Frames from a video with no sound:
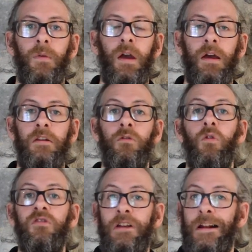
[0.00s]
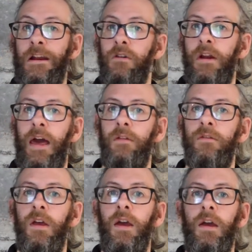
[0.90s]
And in order to clear the
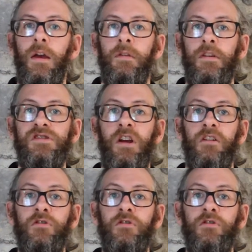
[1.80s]
land, they started